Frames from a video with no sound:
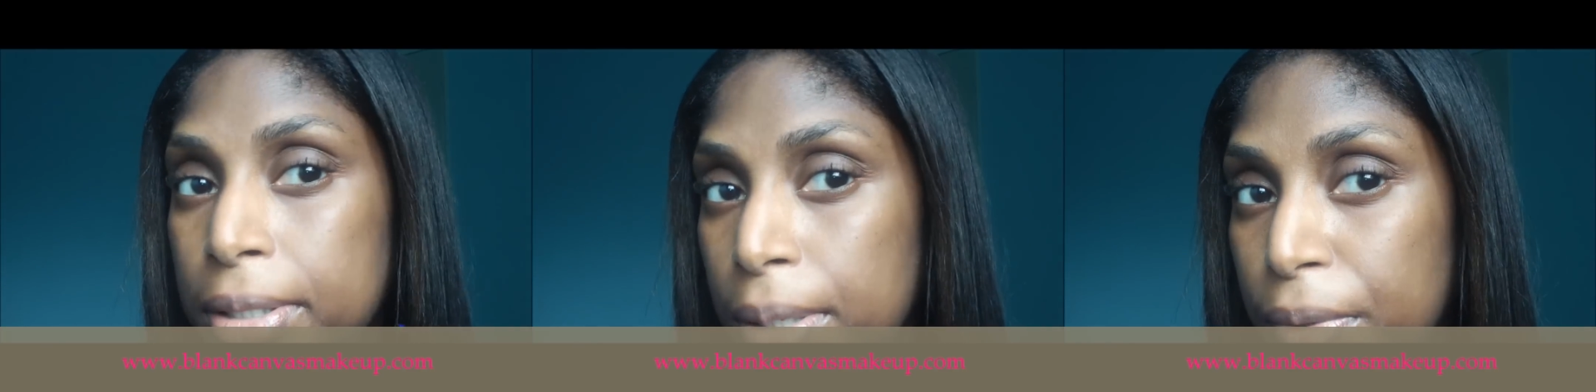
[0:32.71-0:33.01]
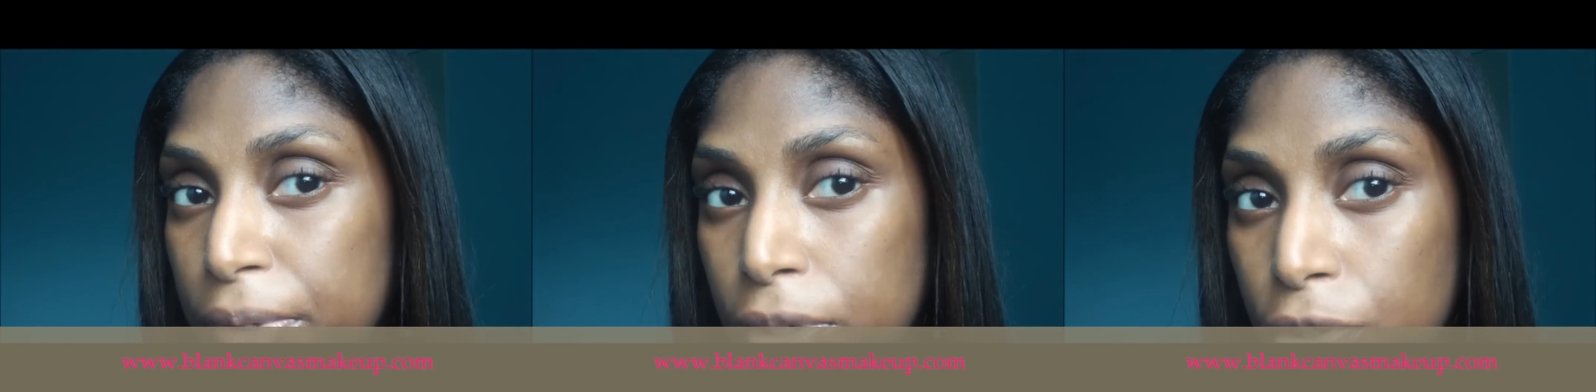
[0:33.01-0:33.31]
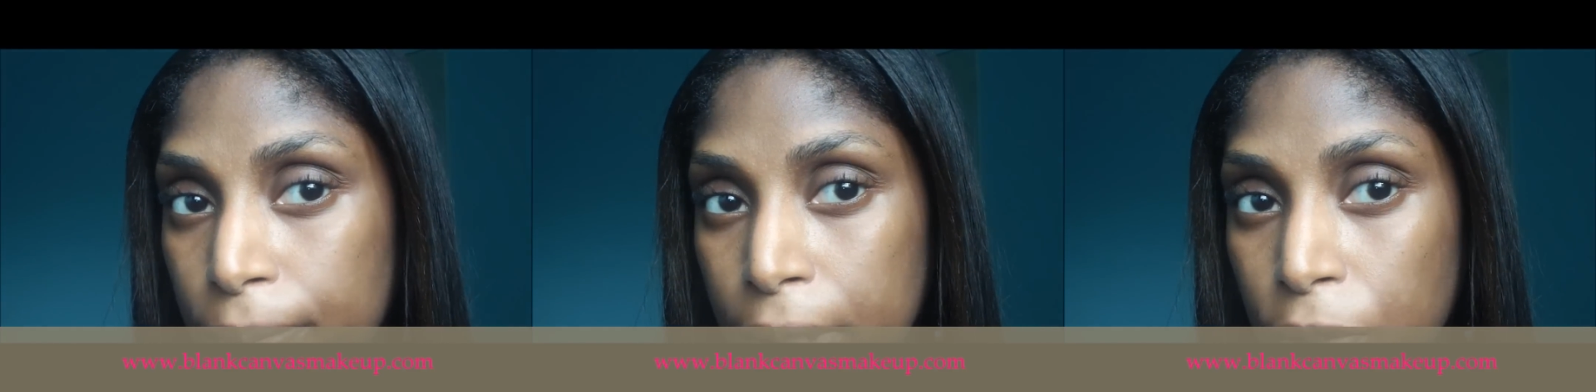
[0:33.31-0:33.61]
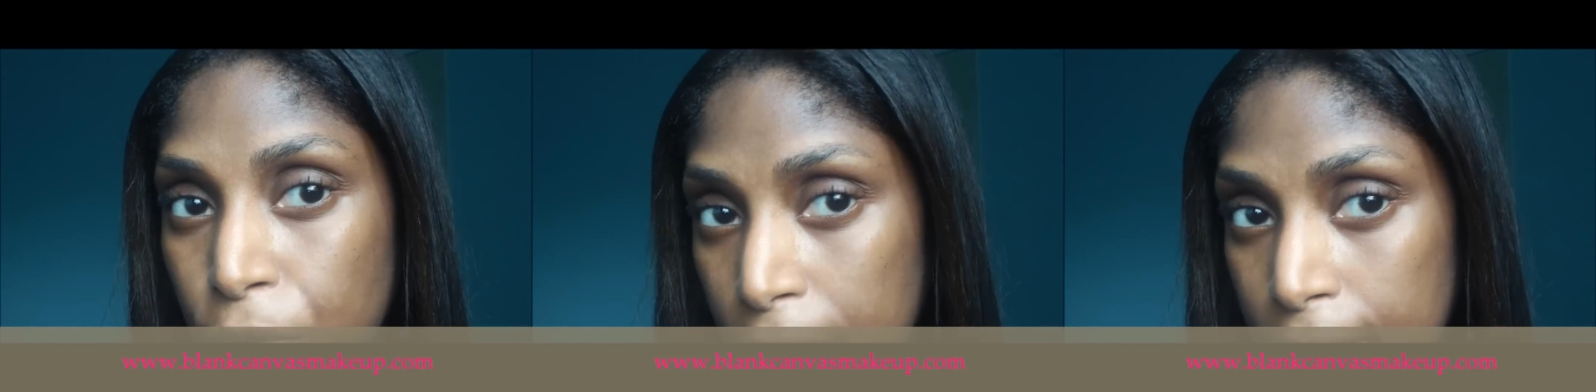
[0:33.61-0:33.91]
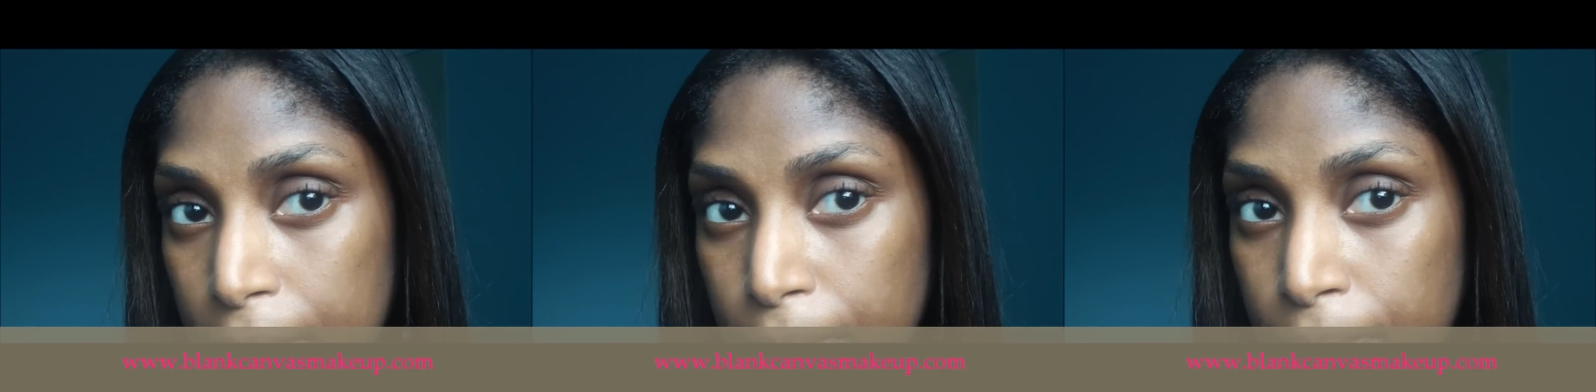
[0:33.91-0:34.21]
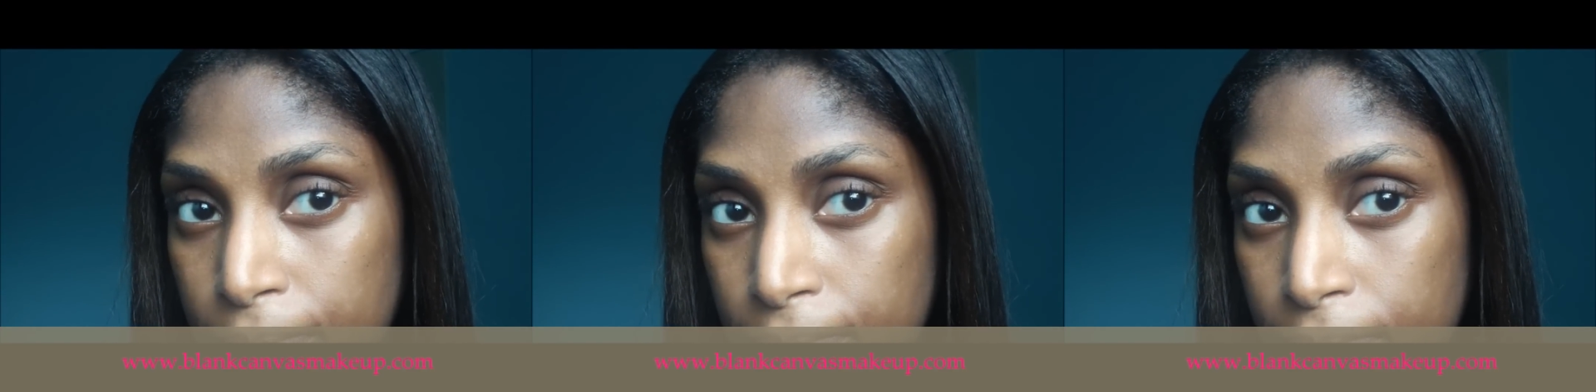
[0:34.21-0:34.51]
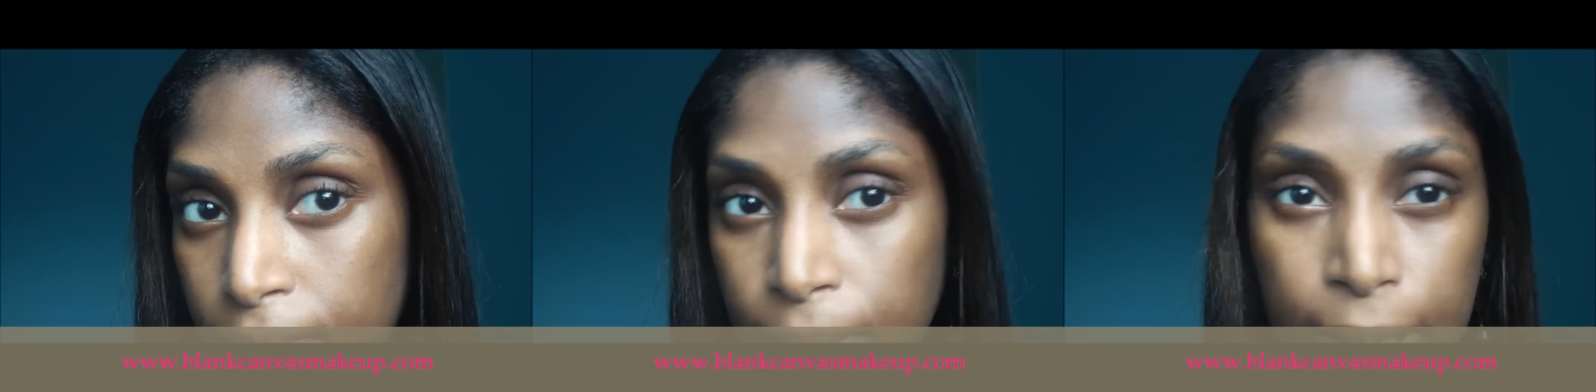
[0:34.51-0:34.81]
some of these tricks
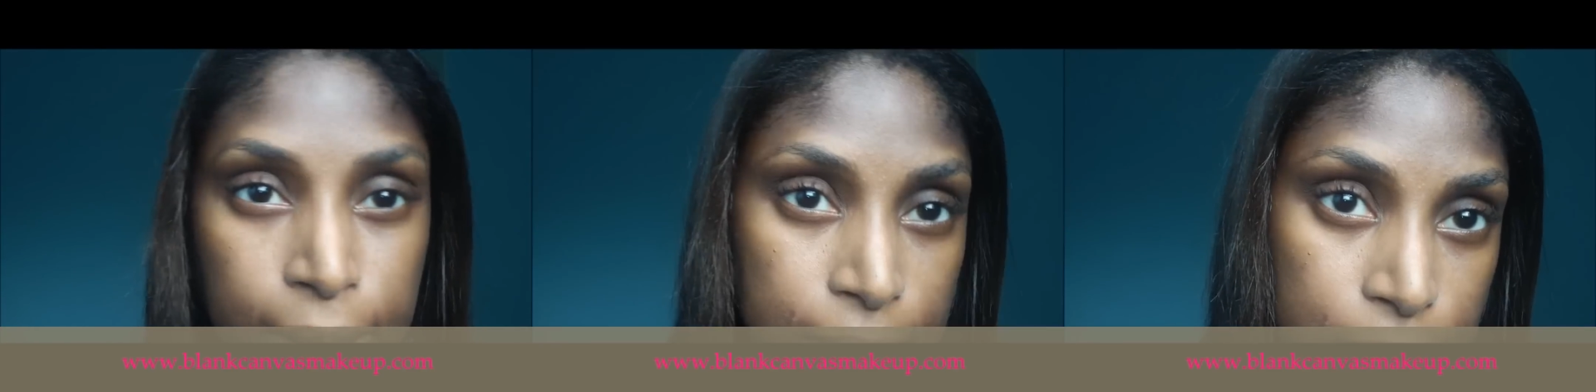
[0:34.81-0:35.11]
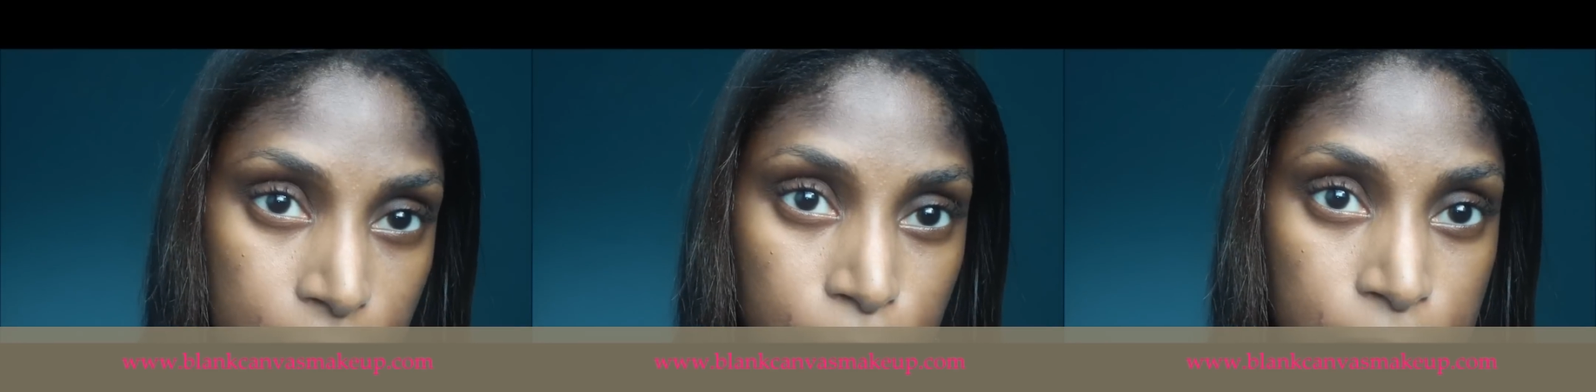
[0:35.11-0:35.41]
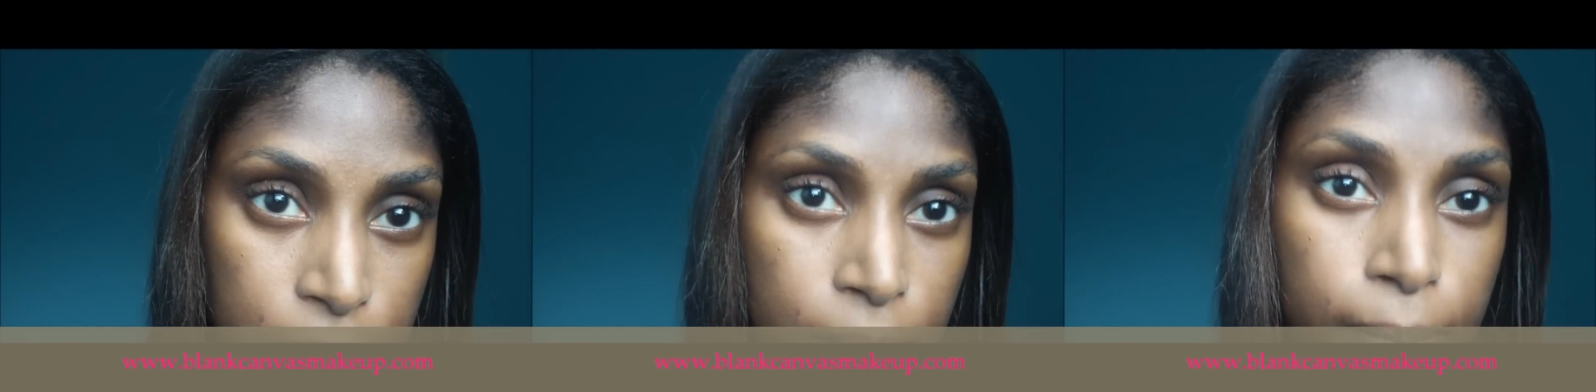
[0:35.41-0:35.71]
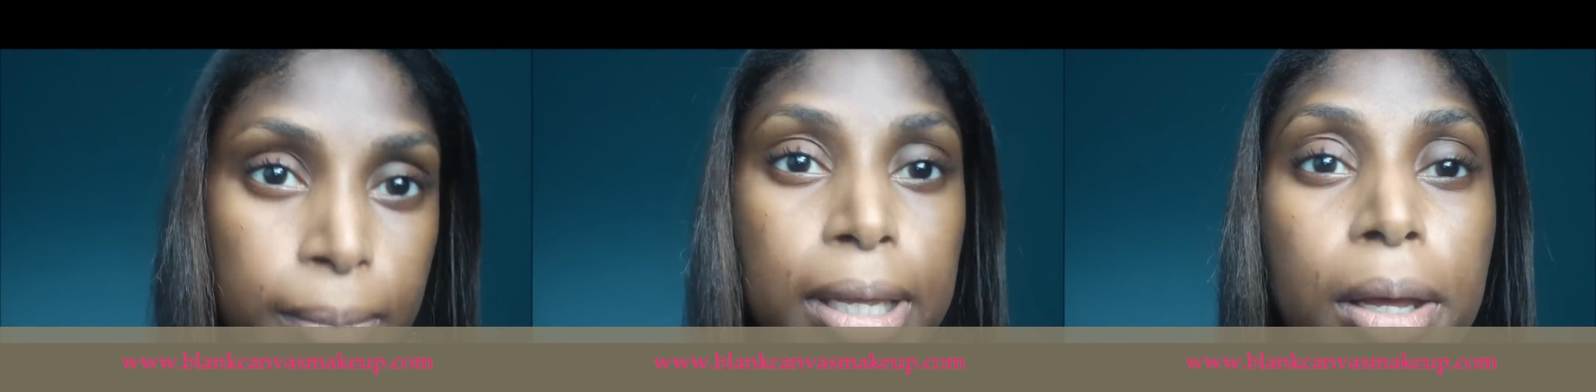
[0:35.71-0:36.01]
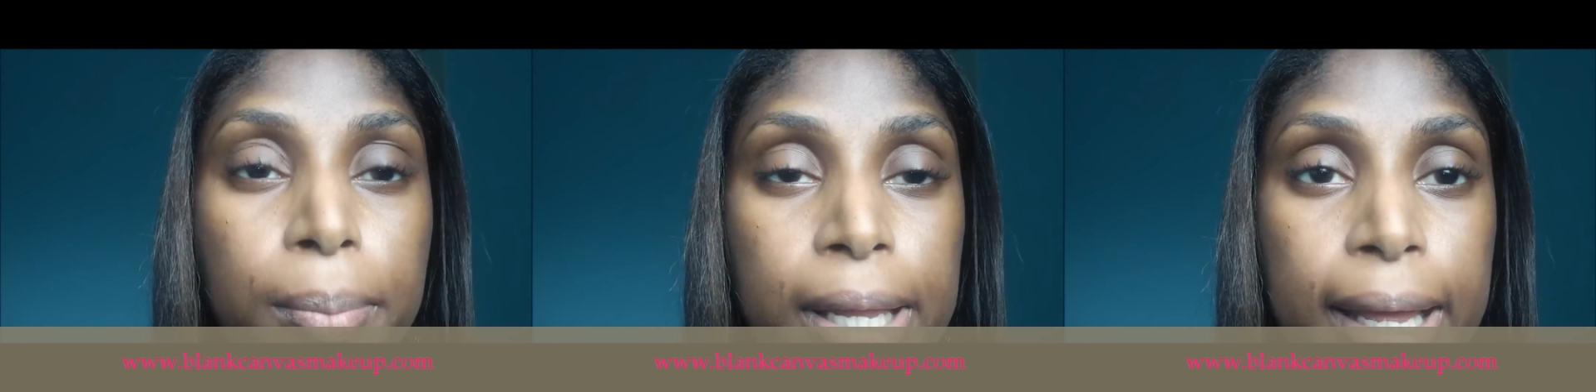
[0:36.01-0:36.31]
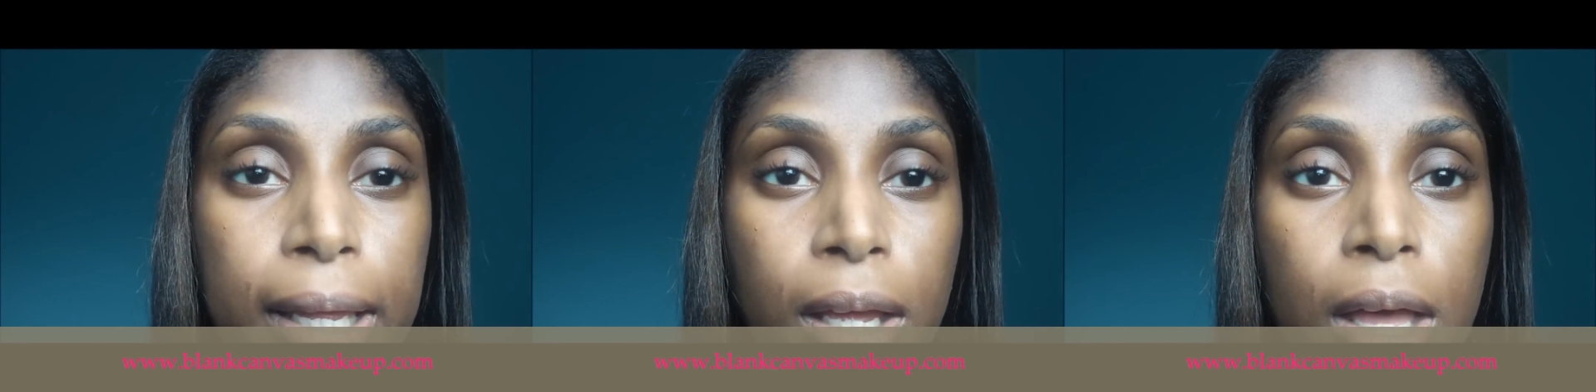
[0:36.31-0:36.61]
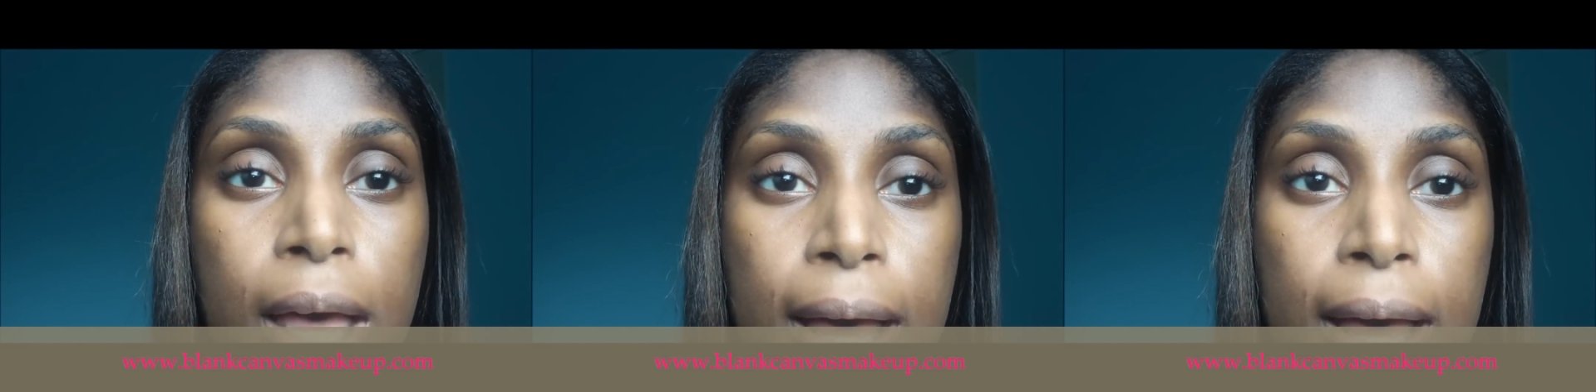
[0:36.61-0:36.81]
and these tips may apply.